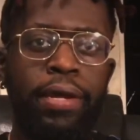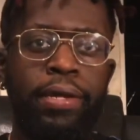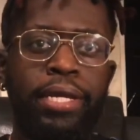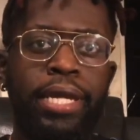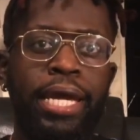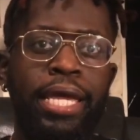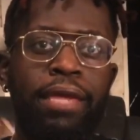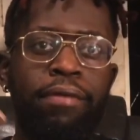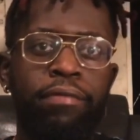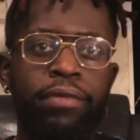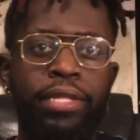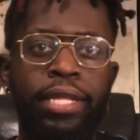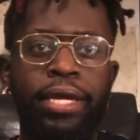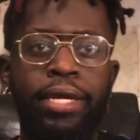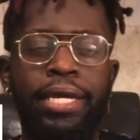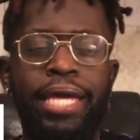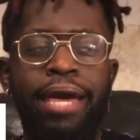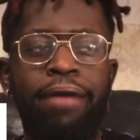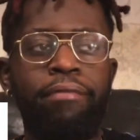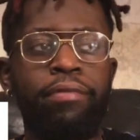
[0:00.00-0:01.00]
Not even
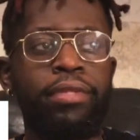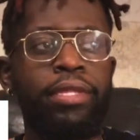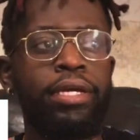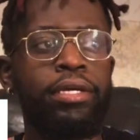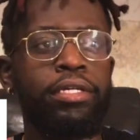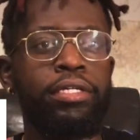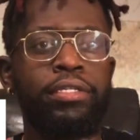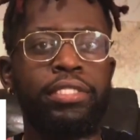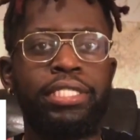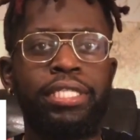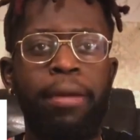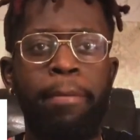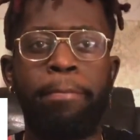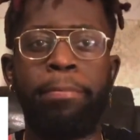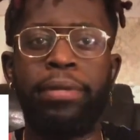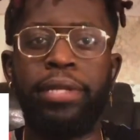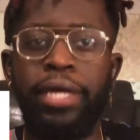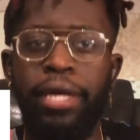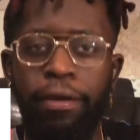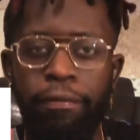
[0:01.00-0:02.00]
having a set
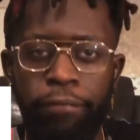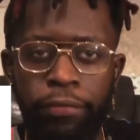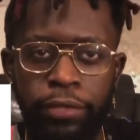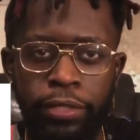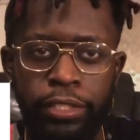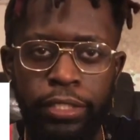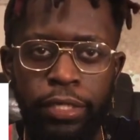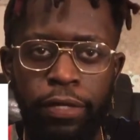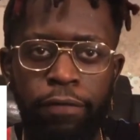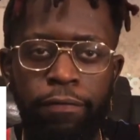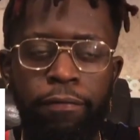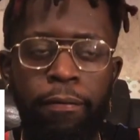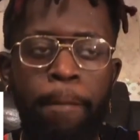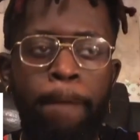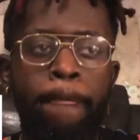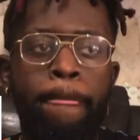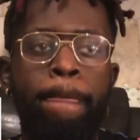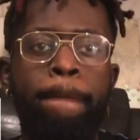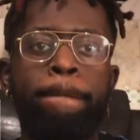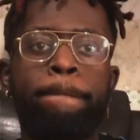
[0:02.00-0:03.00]
plan for yourself,
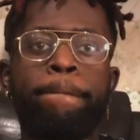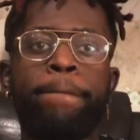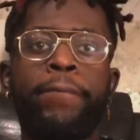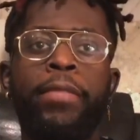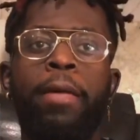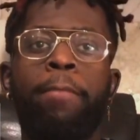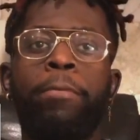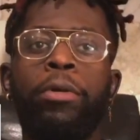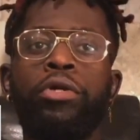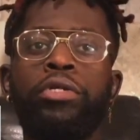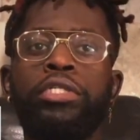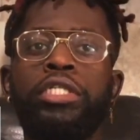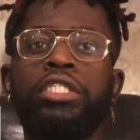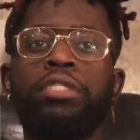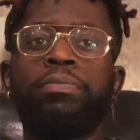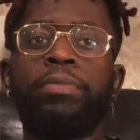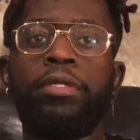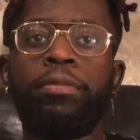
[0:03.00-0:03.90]
but you just be